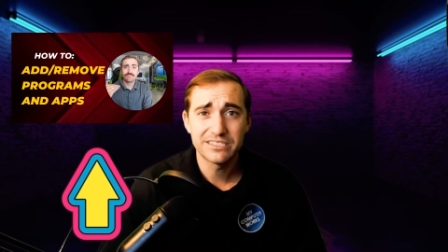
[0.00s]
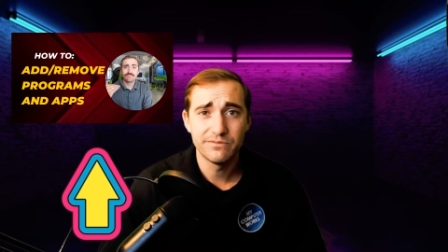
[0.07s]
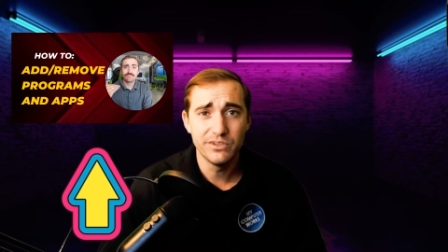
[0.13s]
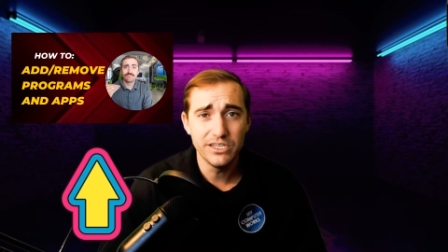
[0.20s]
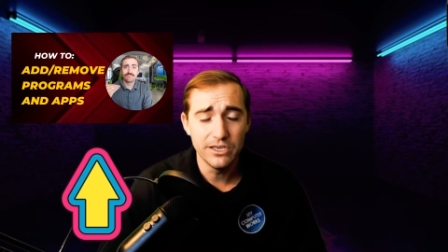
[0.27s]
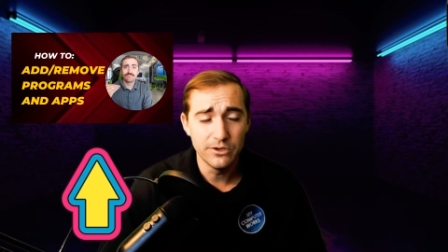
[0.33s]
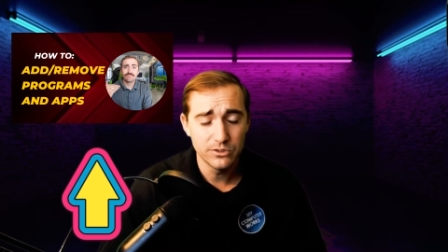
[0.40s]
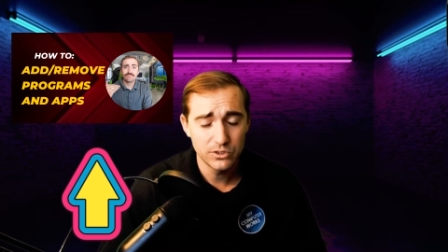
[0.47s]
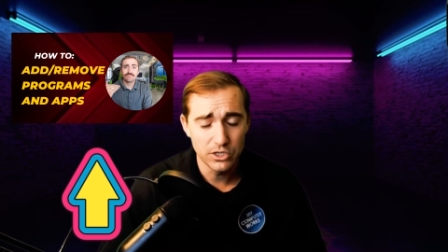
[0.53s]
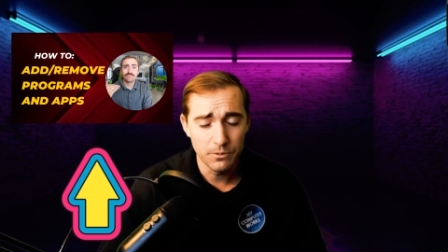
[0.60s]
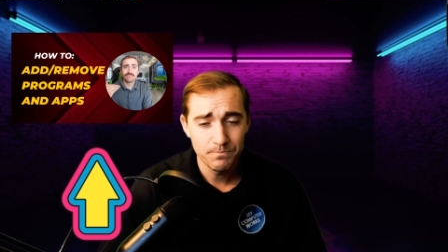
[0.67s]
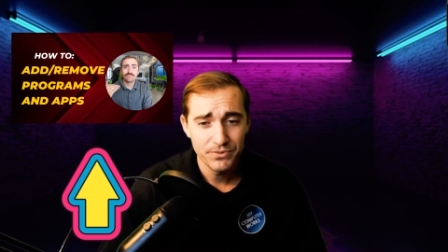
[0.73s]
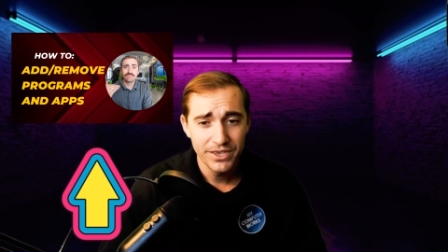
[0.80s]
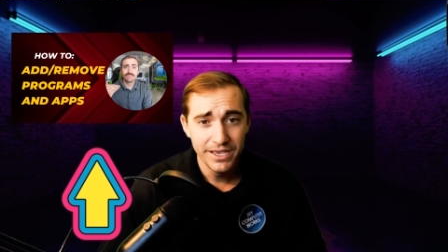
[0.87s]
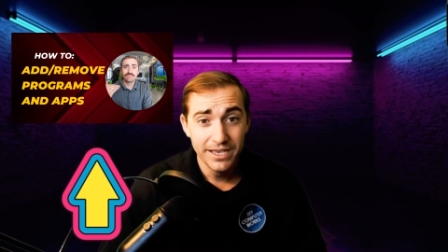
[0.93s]
videos. So
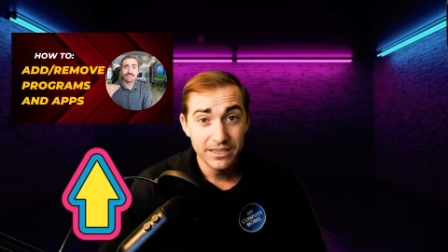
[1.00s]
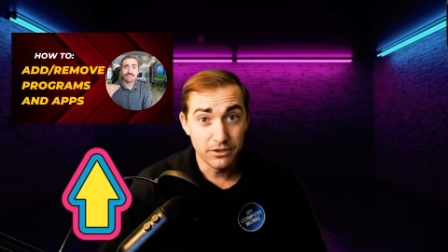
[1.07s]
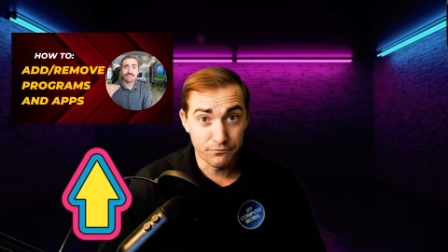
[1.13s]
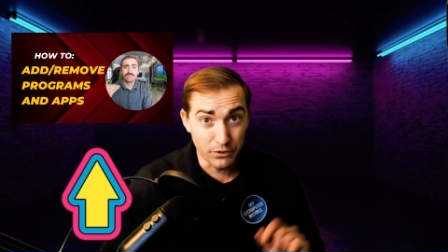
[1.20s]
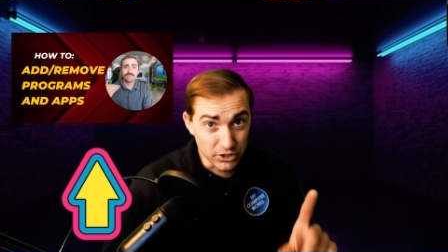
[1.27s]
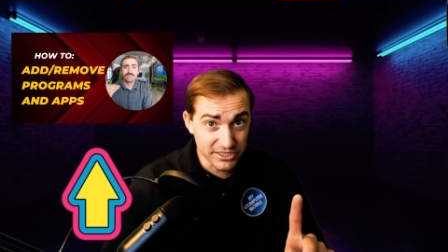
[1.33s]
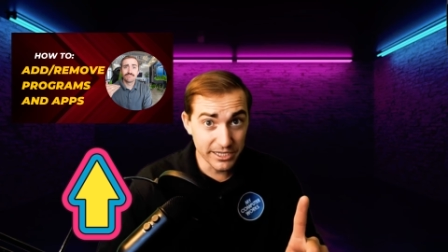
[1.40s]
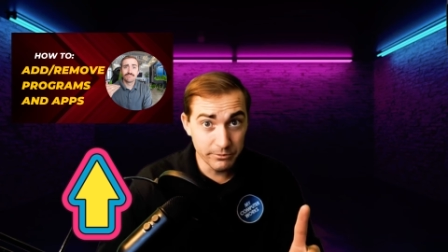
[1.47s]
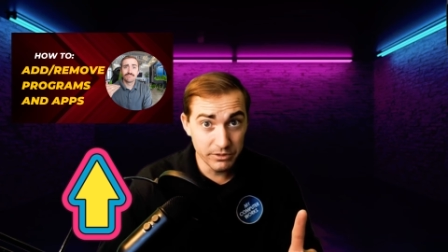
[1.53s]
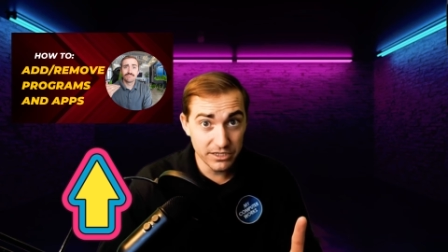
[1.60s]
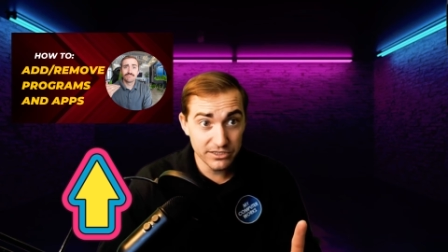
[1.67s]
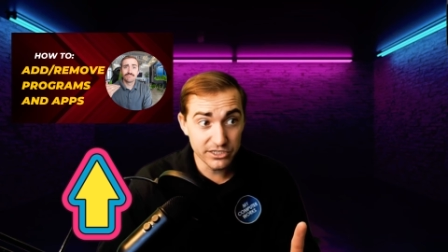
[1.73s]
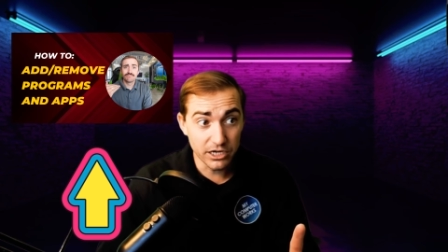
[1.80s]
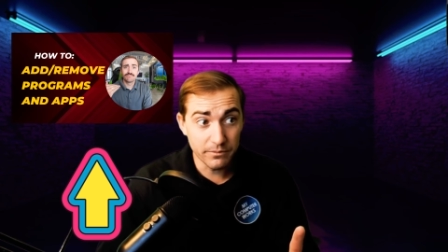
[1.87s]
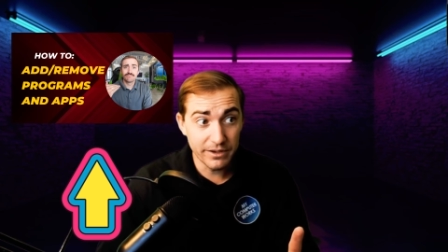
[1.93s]
the first thing we
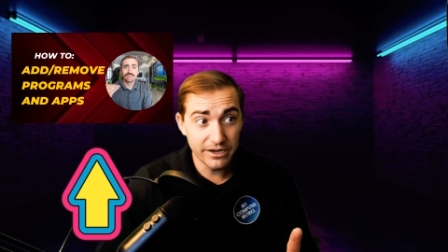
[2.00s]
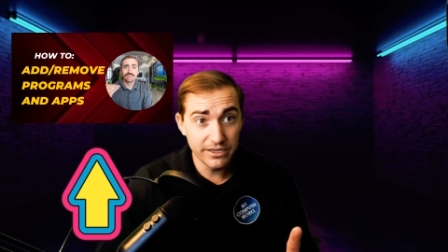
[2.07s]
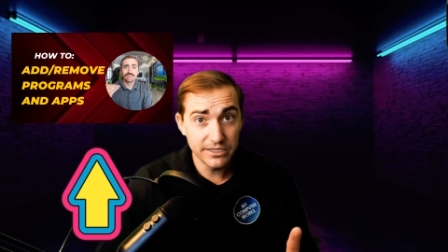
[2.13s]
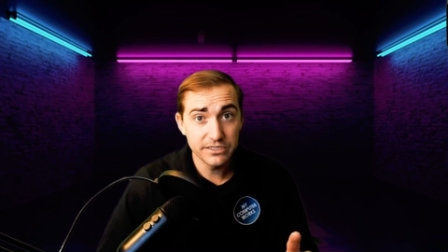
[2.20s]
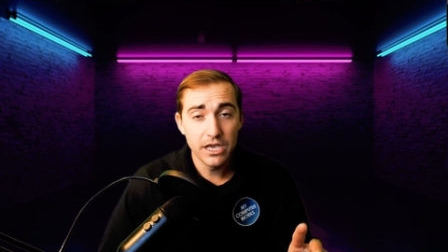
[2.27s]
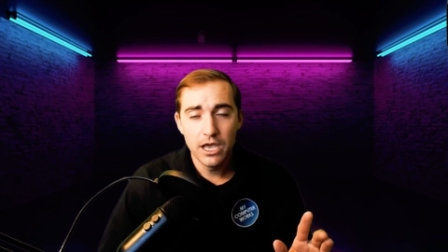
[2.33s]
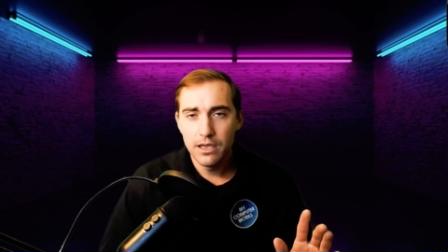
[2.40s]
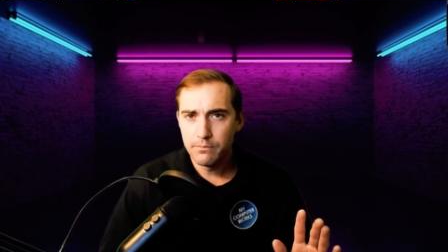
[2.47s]
need to talk about is